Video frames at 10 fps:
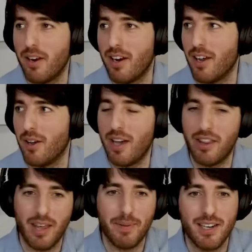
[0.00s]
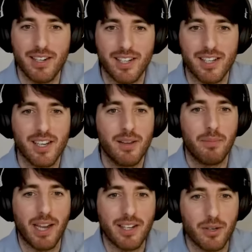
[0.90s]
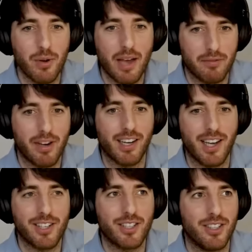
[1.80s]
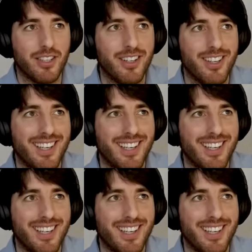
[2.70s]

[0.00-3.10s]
I know and their penises. But I do have a recollection.